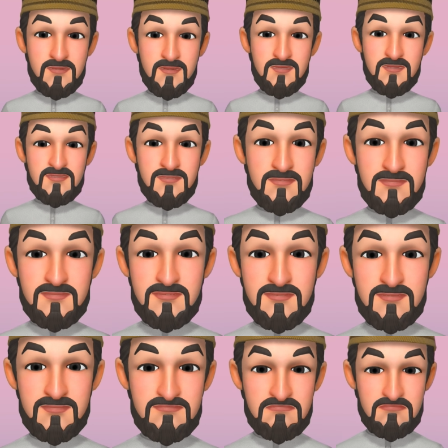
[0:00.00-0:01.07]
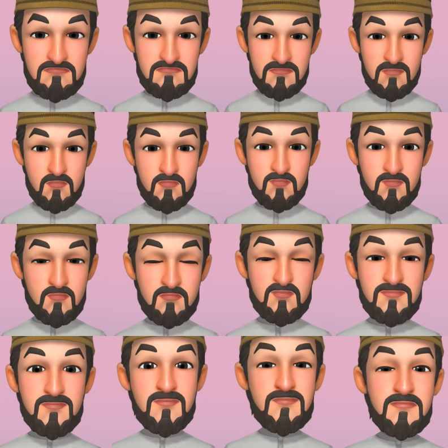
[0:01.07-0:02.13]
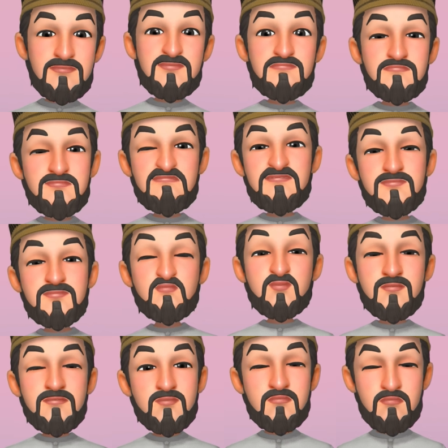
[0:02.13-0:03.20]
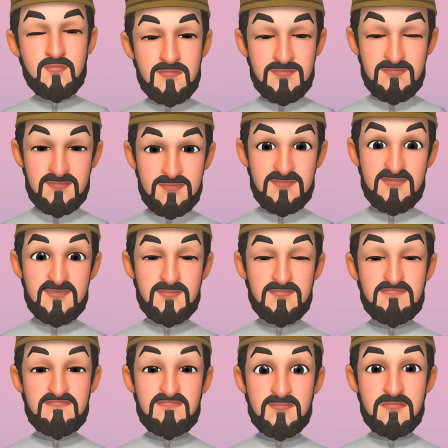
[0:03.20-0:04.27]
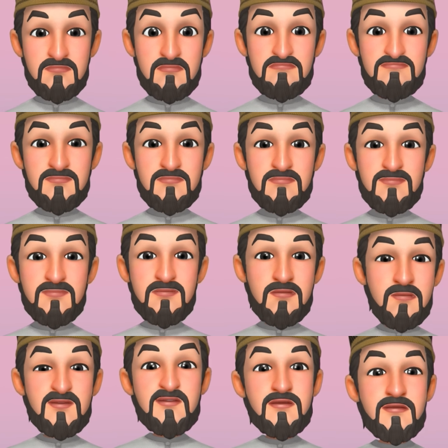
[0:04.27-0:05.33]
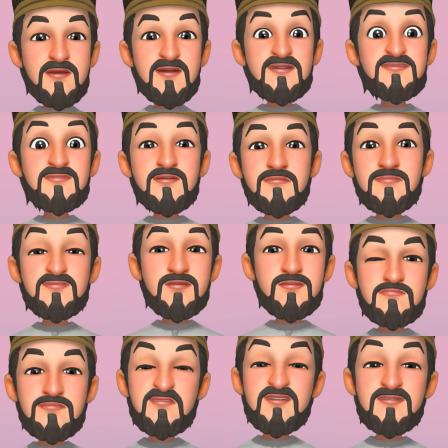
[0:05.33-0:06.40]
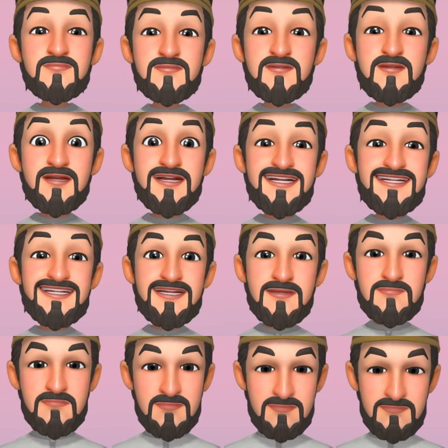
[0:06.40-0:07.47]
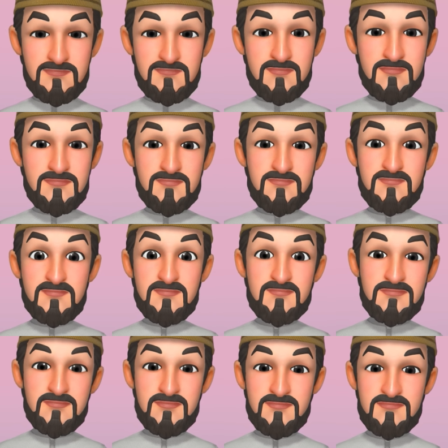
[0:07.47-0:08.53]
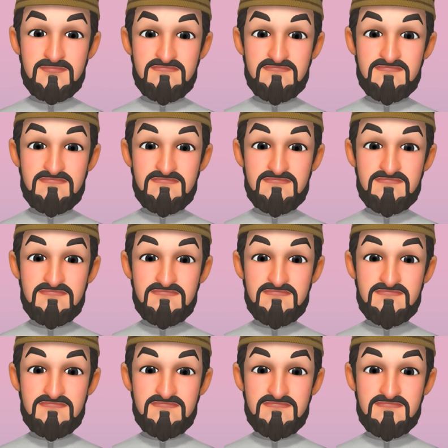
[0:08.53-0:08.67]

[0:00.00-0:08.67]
And hopefully, podcasts are going to be continuing as well. Just make dua for those, inshallah. And I will see you around. Assalamu alaikum wa rahmatullahi wa barakatuh.